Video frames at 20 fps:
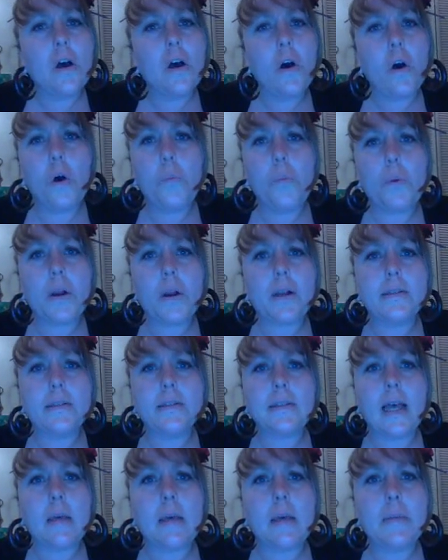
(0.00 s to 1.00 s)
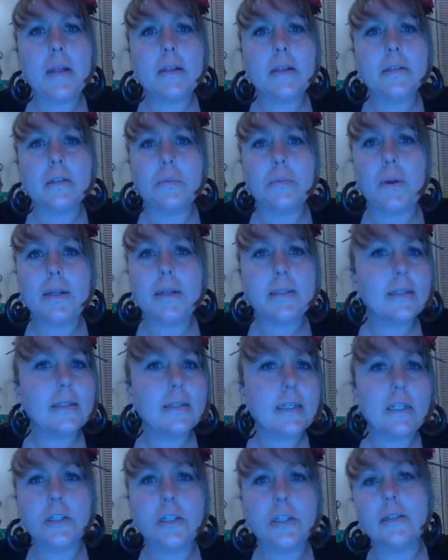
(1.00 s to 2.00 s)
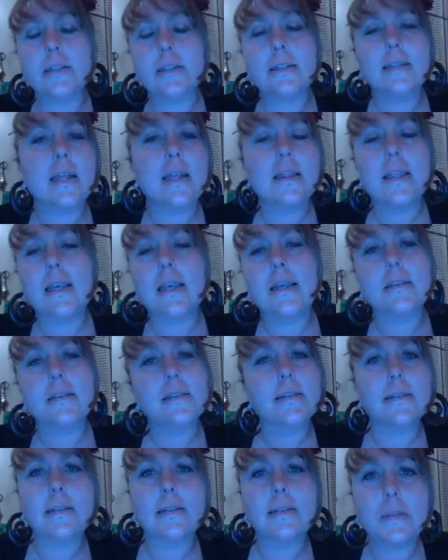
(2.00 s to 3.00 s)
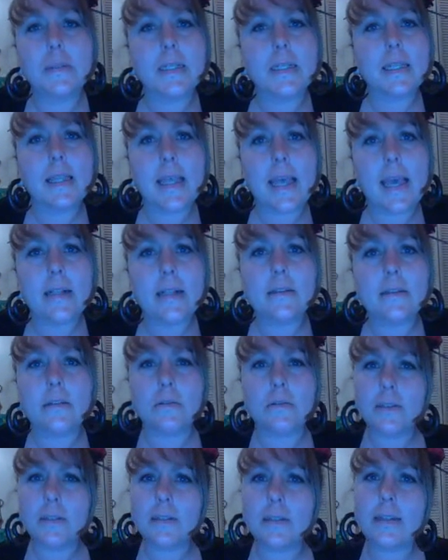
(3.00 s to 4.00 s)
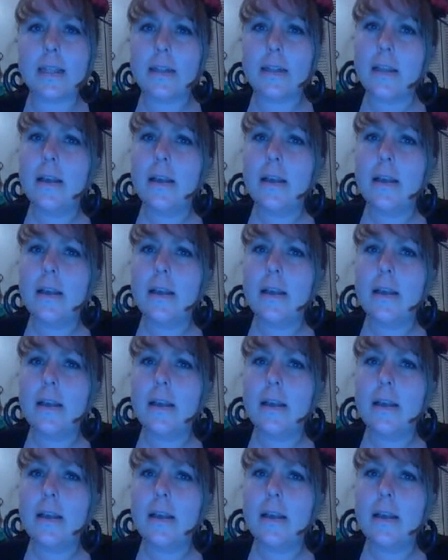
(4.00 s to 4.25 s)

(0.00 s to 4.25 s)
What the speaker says: homework assignments or presentations, nothing is accepted late, so just